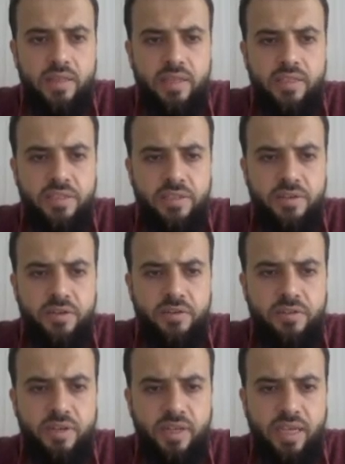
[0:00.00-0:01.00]
This
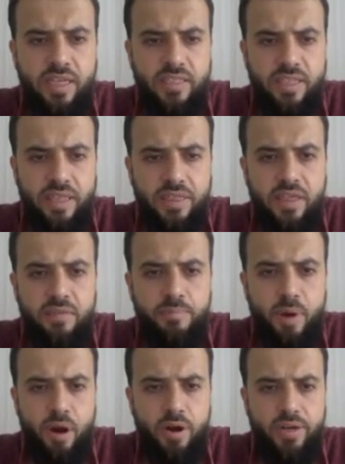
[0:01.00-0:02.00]
certainly is a
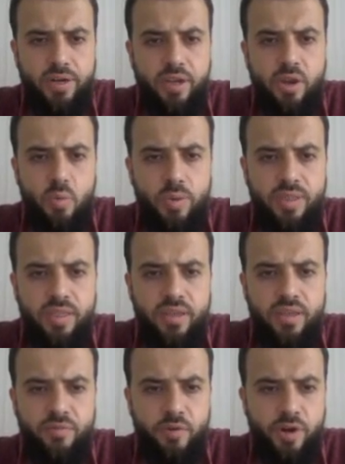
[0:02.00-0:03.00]
theme park with a
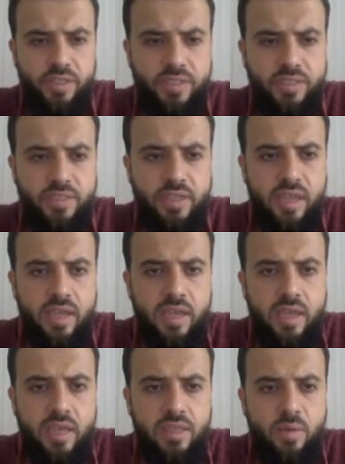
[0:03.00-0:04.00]
difference.
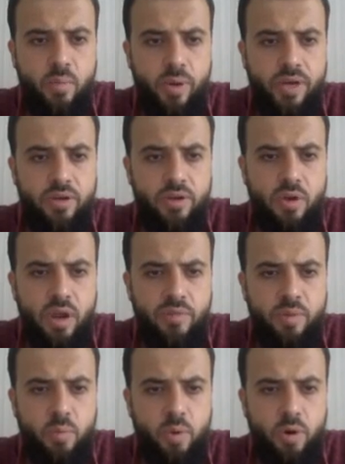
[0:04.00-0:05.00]
The Window
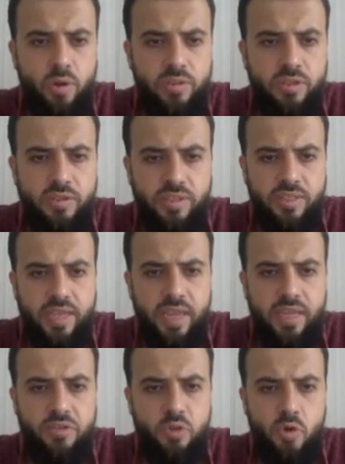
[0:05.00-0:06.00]
of the World
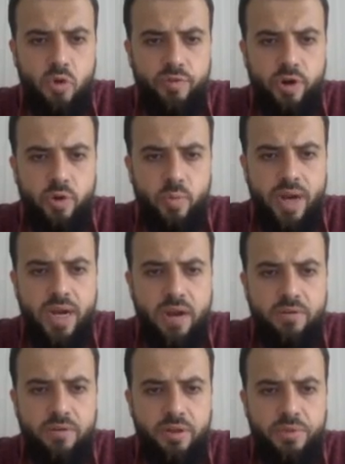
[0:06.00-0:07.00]
contains over
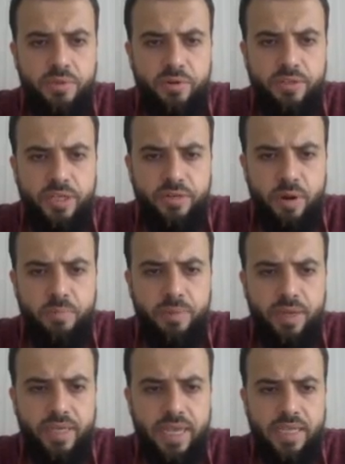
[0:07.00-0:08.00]
130
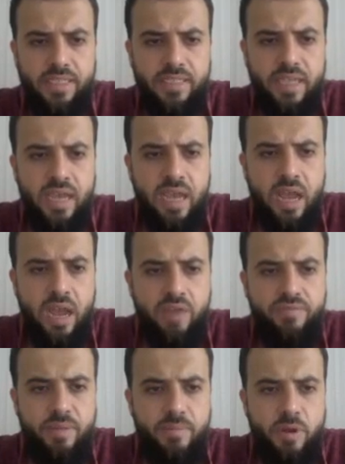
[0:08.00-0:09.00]
replicas
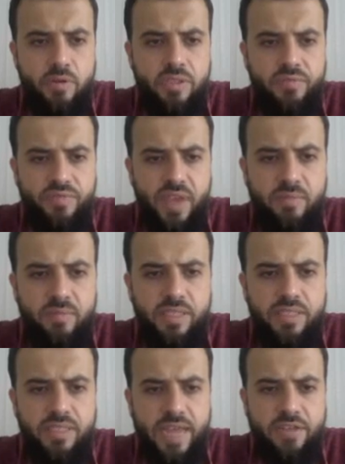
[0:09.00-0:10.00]
of the most
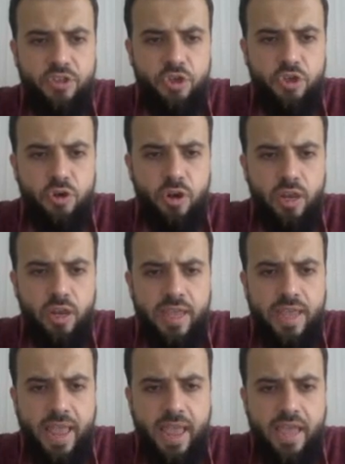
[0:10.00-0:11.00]
famous natural
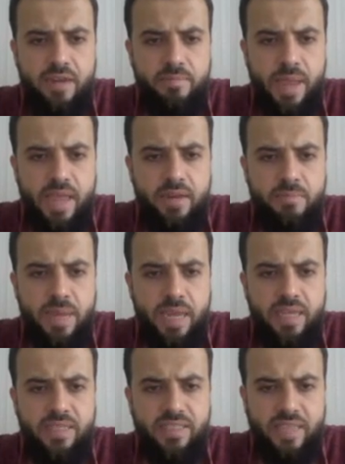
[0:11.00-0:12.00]
and man
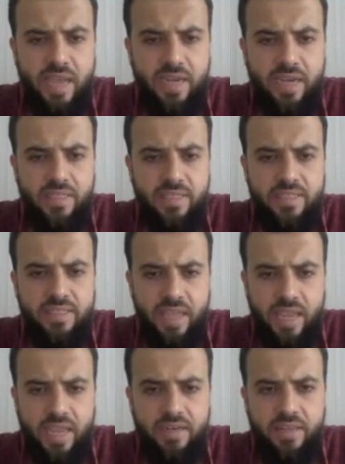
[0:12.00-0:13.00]
made sites
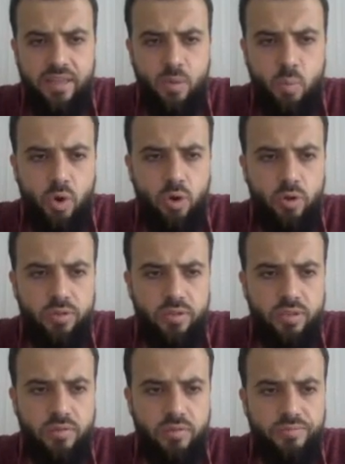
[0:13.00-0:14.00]
in the world.
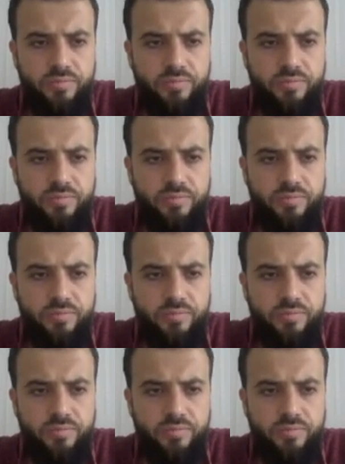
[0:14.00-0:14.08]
